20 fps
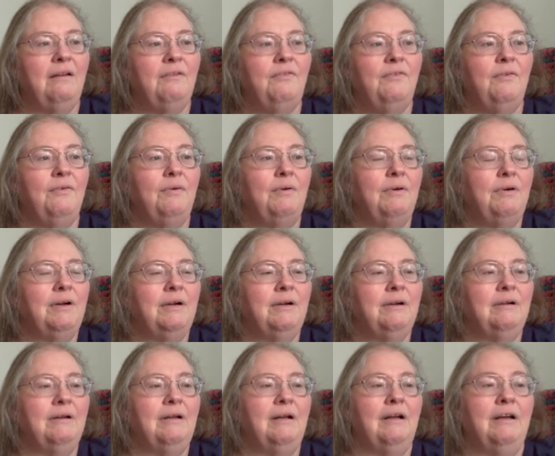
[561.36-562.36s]

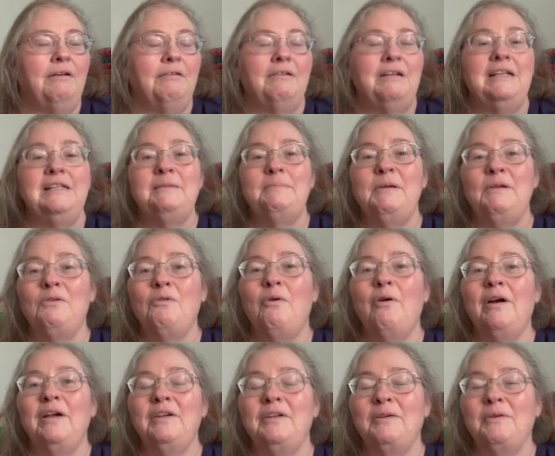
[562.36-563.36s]
And it's been
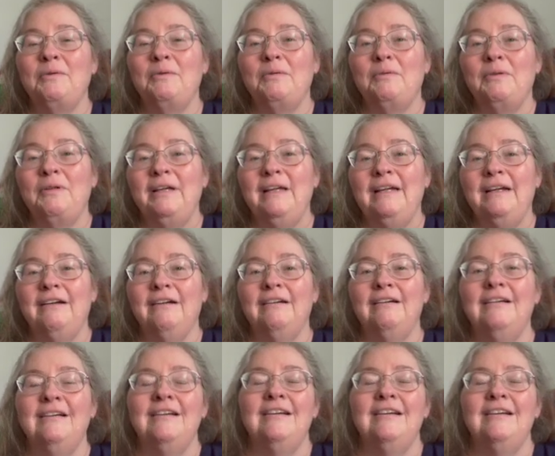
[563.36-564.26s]
quite cool here.